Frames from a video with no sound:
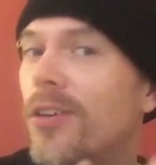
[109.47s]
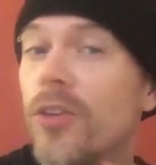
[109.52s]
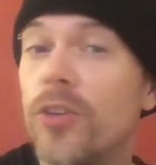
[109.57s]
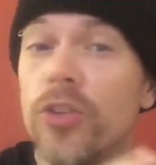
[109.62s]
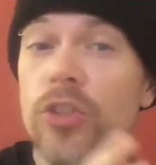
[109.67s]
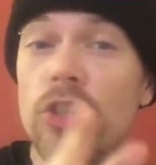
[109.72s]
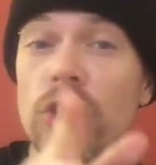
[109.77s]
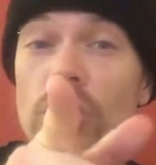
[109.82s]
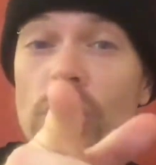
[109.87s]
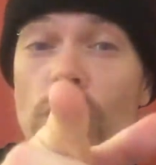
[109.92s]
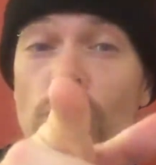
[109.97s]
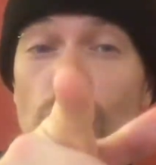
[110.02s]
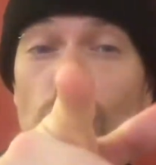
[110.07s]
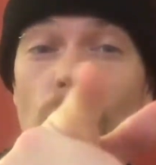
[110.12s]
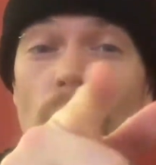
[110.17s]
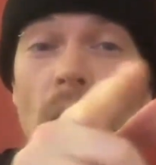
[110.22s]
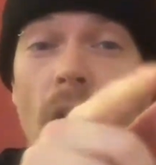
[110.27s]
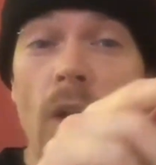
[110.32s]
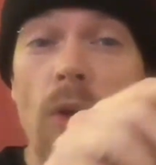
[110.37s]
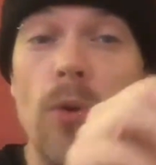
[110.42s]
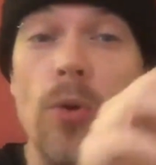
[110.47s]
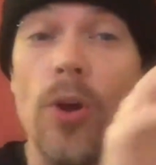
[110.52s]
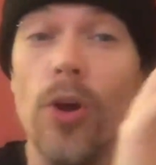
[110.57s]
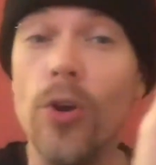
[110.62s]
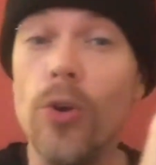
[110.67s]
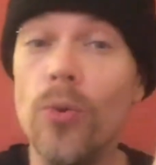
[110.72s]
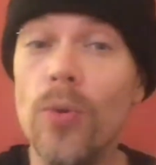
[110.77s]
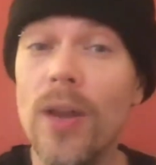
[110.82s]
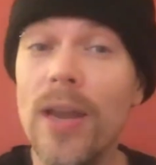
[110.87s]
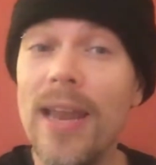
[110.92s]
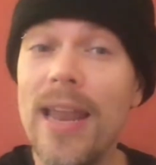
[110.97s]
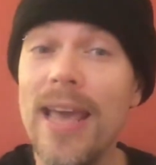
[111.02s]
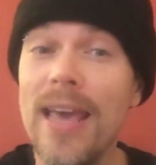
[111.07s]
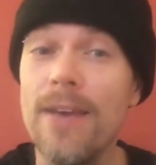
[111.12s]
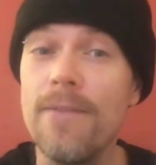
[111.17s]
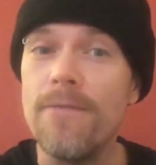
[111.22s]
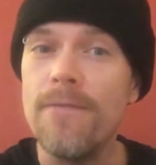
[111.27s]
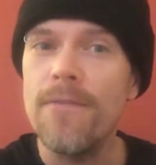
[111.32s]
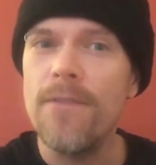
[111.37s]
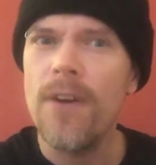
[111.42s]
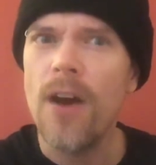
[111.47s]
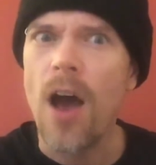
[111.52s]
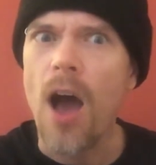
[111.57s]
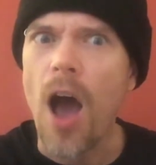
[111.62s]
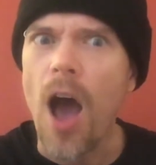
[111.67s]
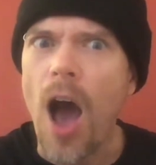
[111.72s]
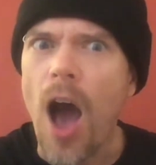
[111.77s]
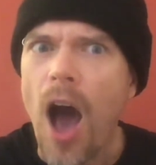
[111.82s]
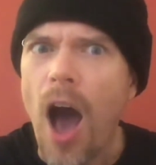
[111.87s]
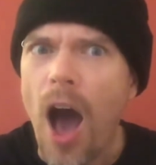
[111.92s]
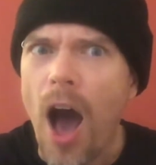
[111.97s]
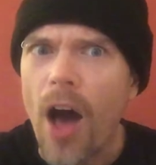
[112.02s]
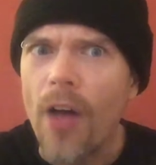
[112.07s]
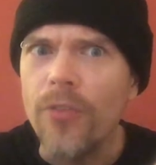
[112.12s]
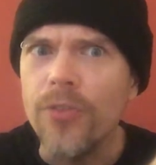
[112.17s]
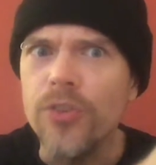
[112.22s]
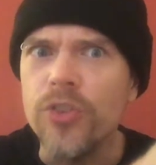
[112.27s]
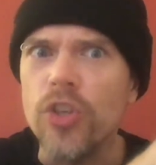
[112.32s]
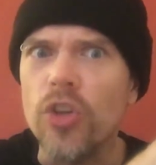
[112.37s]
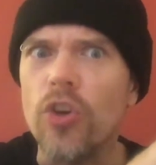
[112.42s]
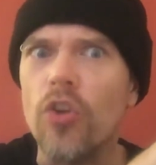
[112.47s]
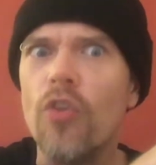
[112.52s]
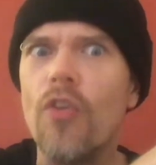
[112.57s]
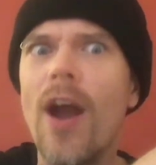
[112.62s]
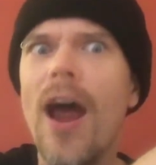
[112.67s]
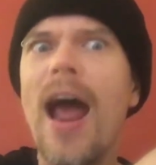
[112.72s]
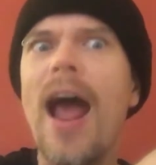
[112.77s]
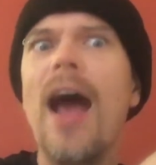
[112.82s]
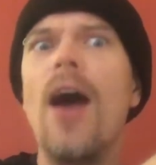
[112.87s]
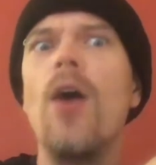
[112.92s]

Do you know who live underground?